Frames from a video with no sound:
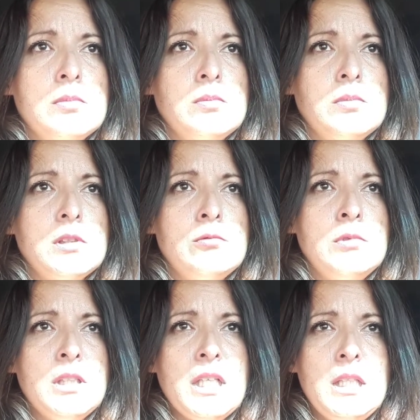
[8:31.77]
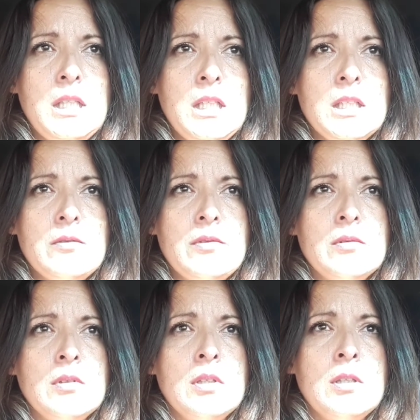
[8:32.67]
When I think of,
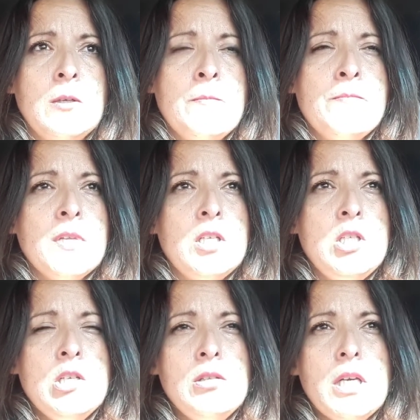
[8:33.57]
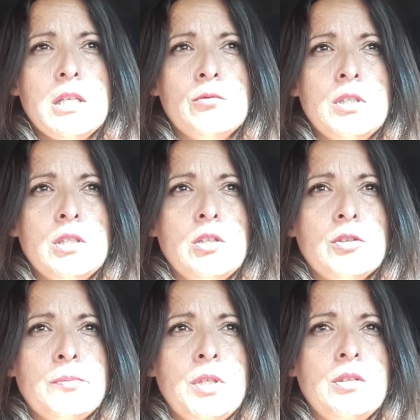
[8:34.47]
like when you're
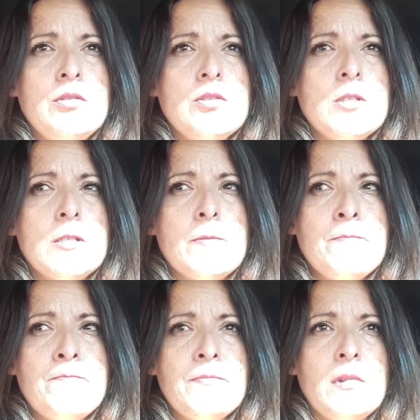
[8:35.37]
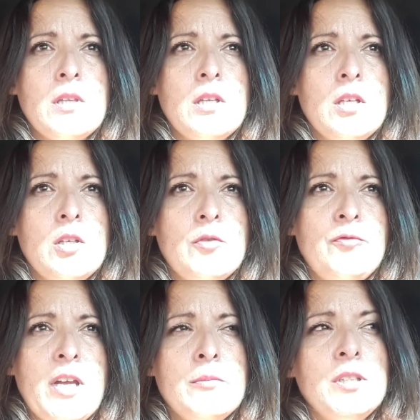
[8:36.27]
abused and your
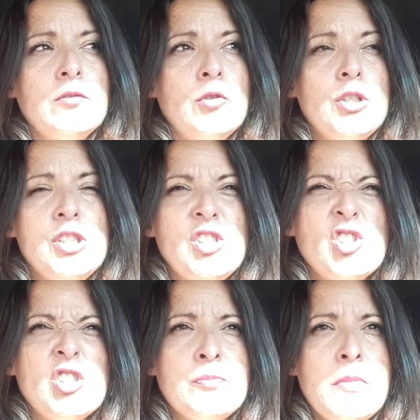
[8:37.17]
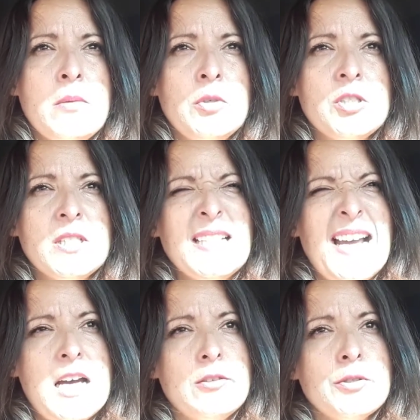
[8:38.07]
family of origin, certain members in the
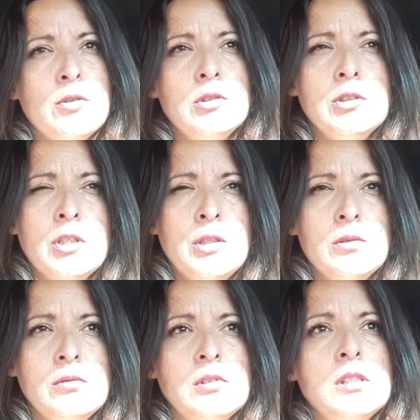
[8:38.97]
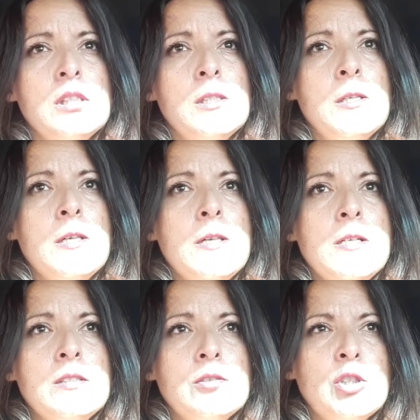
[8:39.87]
household knew,
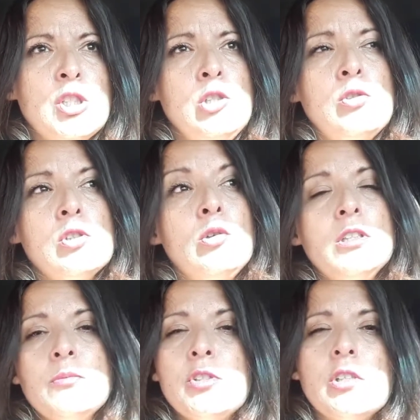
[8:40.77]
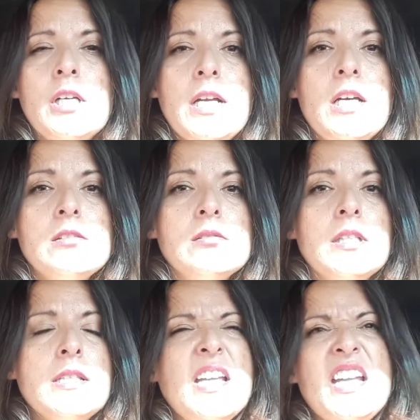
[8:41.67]
or you told them straight up and they